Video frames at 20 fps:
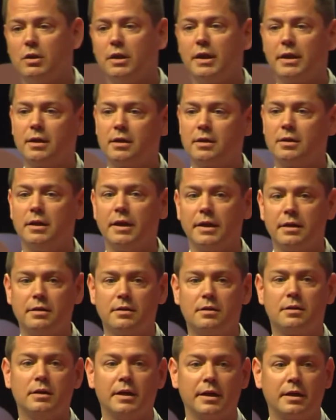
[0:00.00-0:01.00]
click, click,
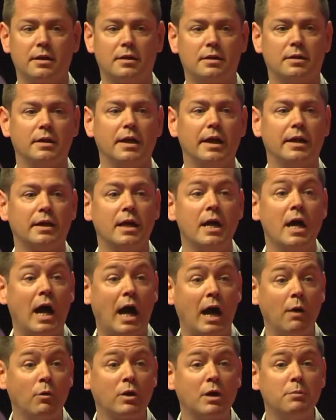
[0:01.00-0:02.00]
click, click.
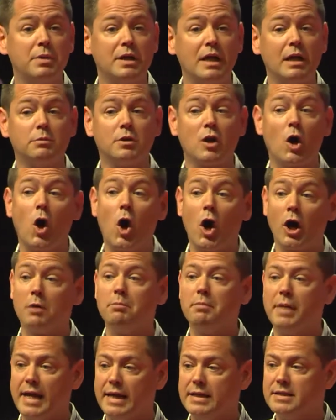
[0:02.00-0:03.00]
I want to be able to
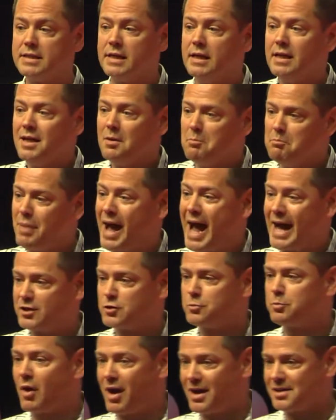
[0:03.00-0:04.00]
automate
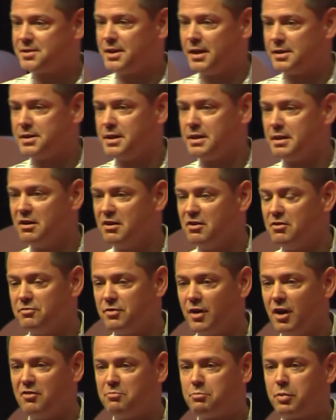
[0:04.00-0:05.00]
batch processing of
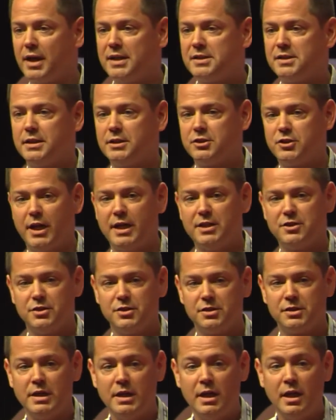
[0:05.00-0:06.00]
pricing
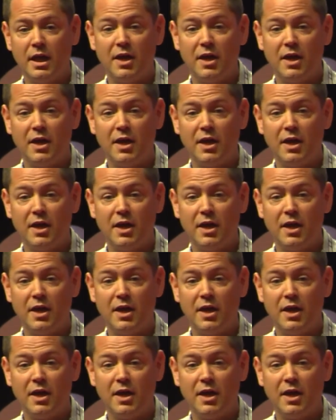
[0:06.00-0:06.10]
changes.